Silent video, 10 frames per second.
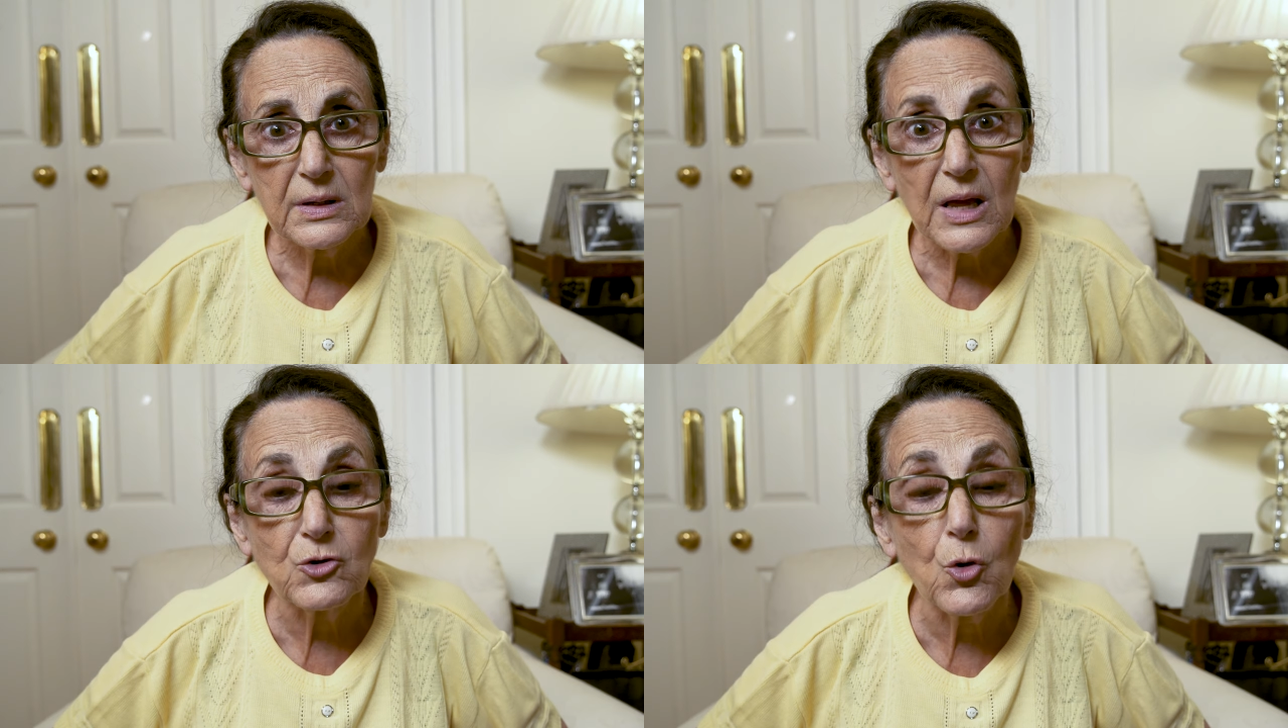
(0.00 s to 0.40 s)

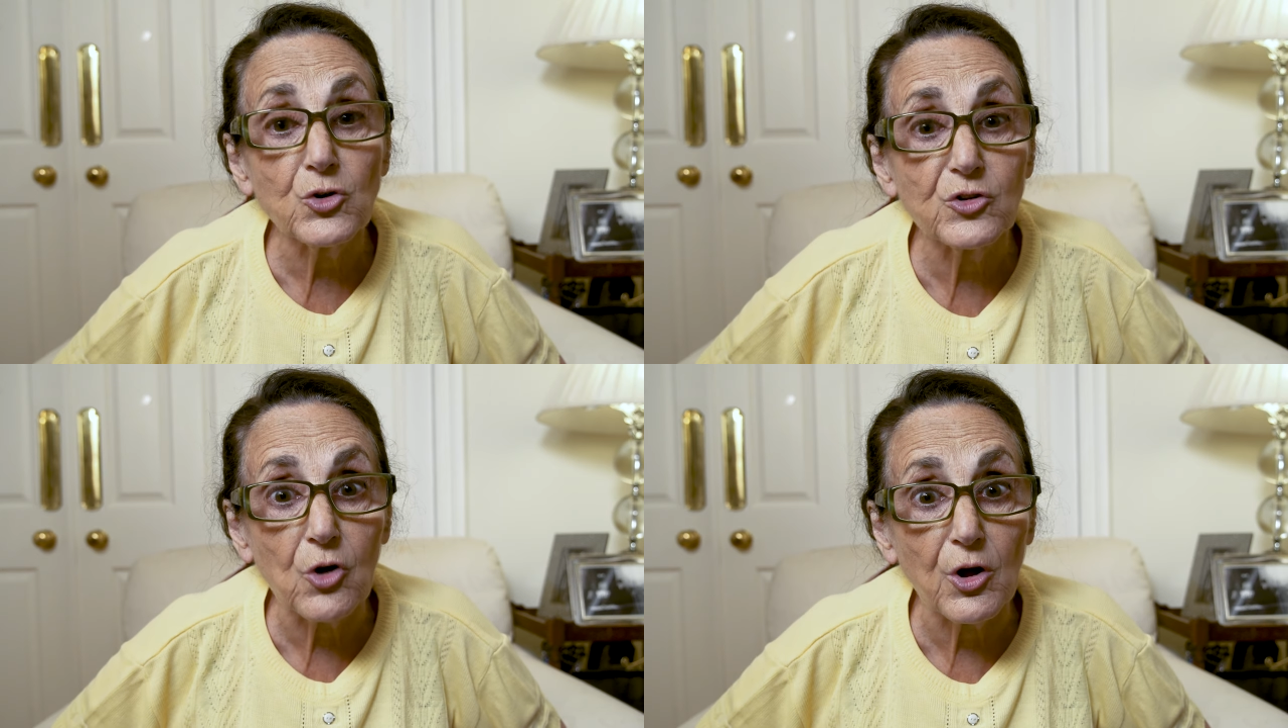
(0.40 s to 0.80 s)
Her
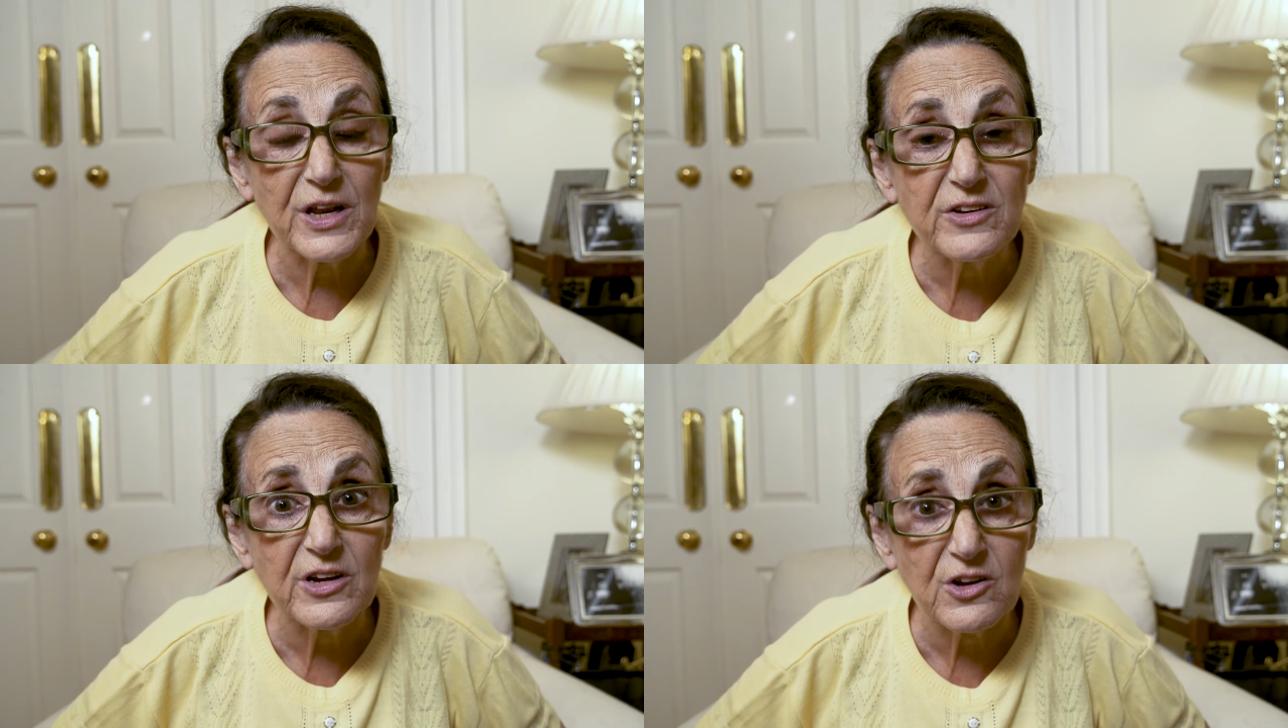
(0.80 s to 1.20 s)
daughter's got an
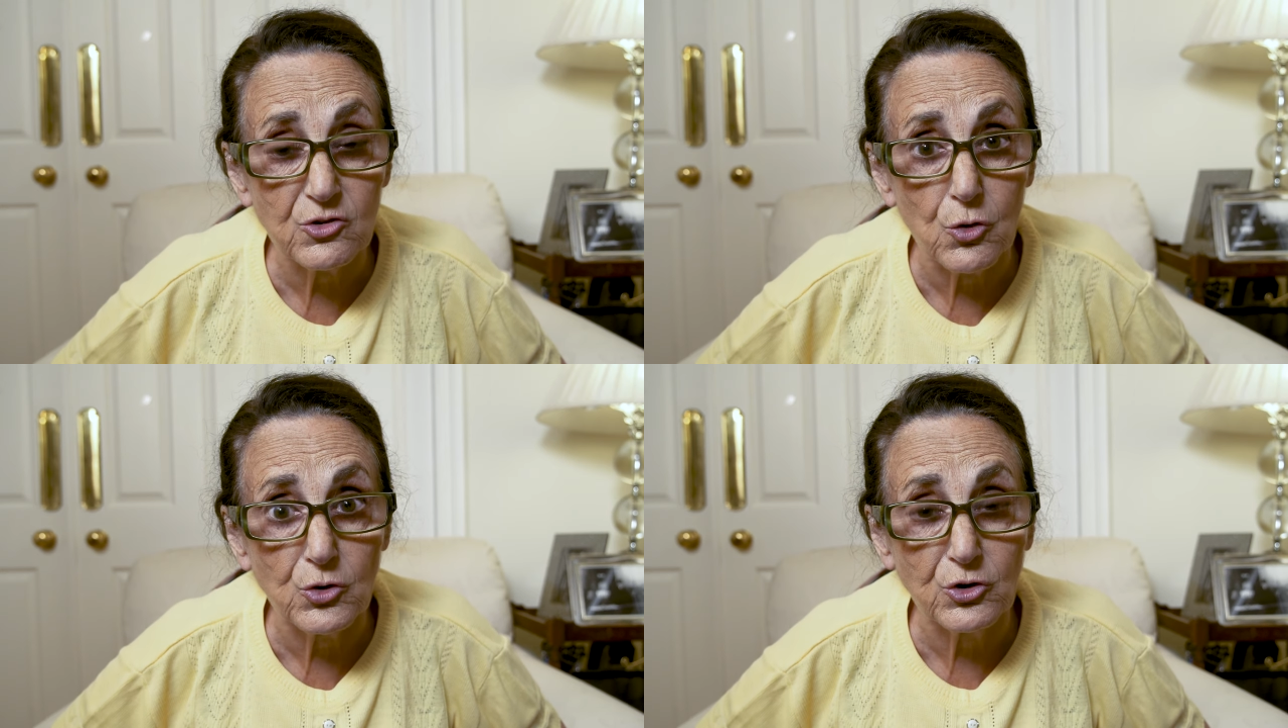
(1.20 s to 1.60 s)
eating
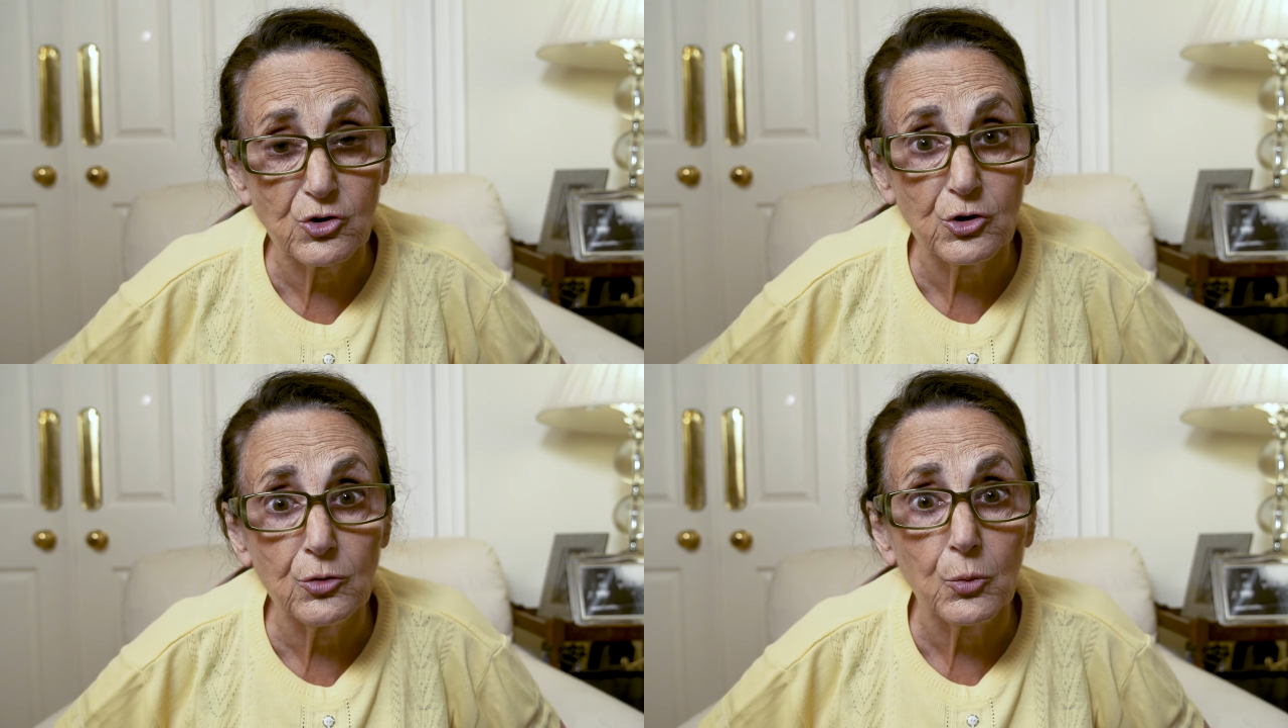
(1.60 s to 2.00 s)
disorder
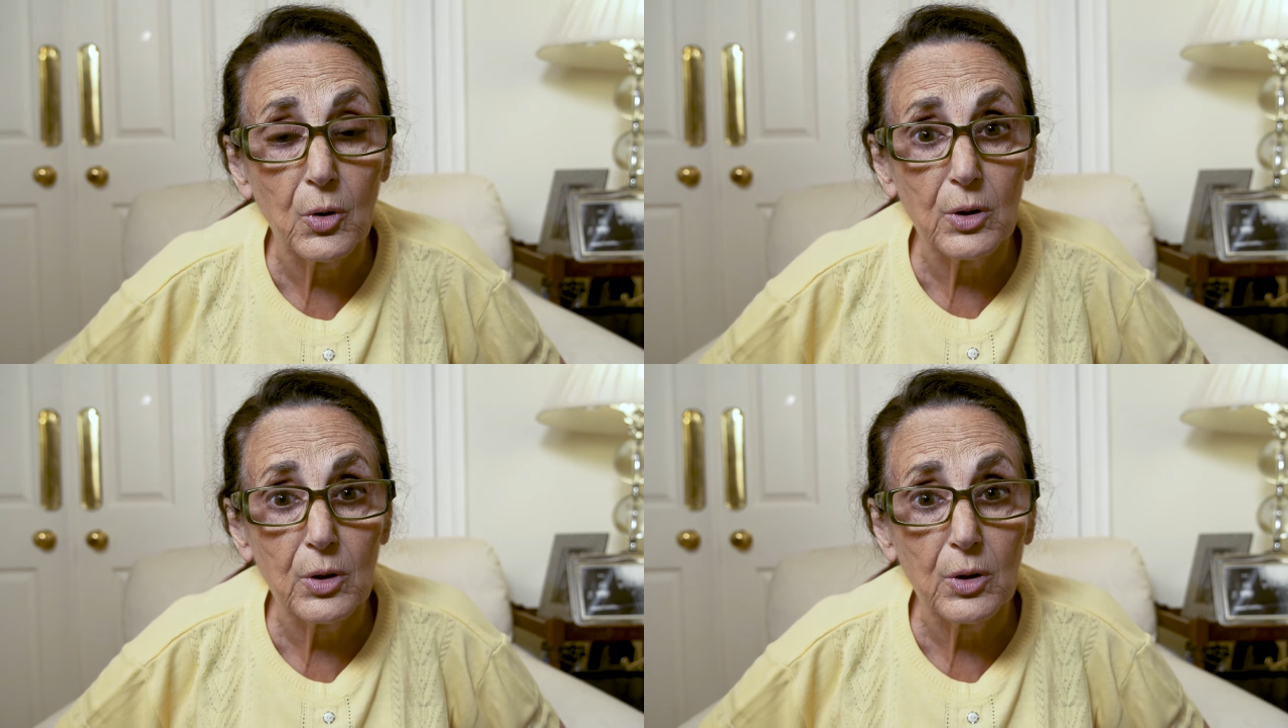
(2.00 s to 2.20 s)
too.